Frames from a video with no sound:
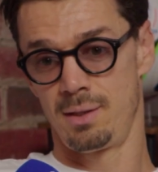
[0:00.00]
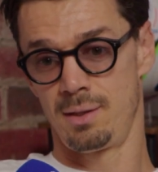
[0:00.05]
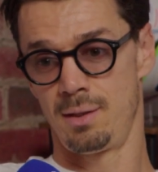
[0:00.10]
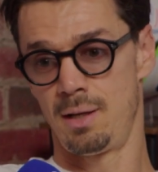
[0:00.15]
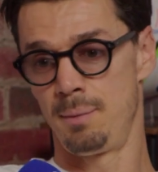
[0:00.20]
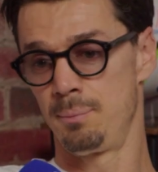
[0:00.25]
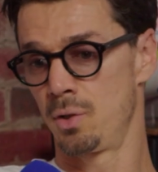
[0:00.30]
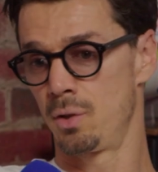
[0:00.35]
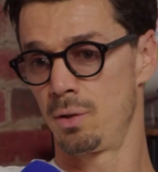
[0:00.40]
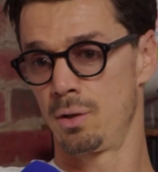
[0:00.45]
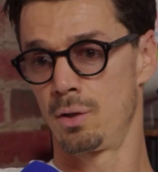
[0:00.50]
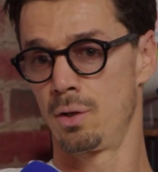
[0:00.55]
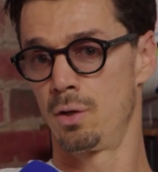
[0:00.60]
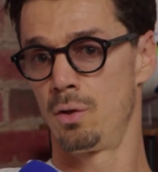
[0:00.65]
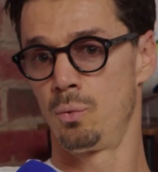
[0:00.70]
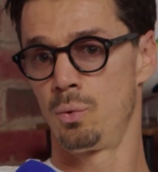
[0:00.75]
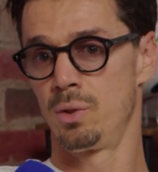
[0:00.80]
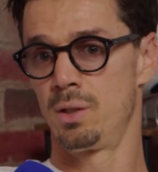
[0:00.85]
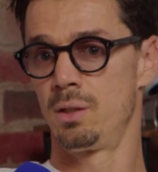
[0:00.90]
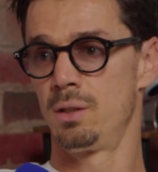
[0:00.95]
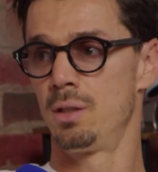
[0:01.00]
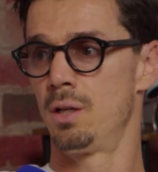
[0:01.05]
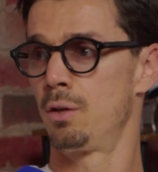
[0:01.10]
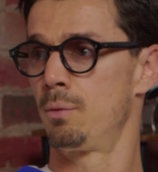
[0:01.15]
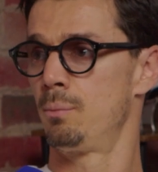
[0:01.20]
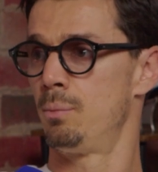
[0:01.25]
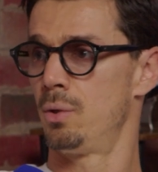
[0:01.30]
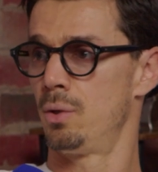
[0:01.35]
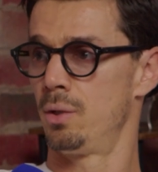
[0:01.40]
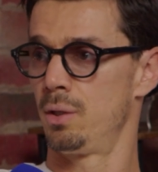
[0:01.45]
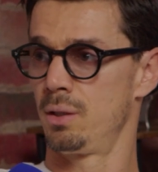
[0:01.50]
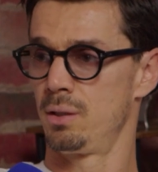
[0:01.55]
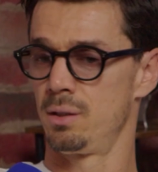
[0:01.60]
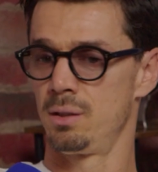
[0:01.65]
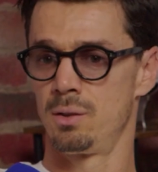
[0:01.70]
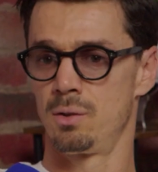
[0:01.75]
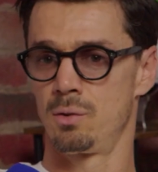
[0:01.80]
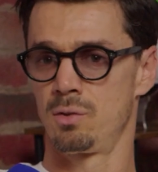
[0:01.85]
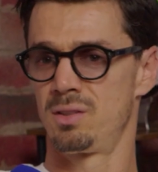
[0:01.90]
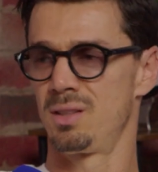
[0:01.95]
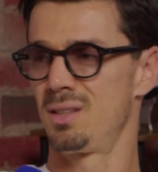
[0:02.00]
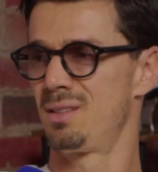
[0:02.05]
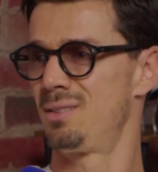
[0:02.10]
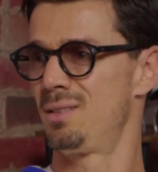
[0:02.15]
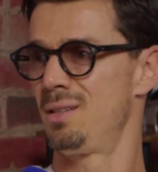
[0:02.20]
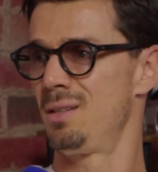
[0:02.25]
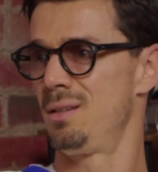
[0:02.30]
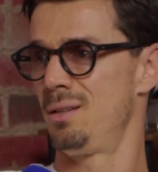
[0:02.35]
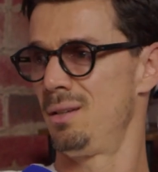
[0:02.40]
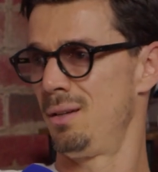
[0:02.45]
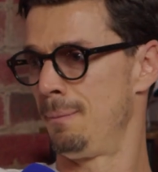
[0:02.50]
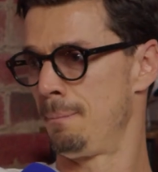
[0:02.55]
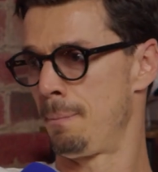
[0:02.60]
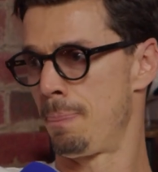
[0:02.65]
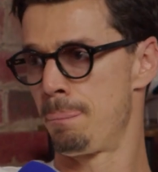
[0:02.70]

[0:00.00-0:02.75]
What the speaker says: I'm going to go with the young boy, 16.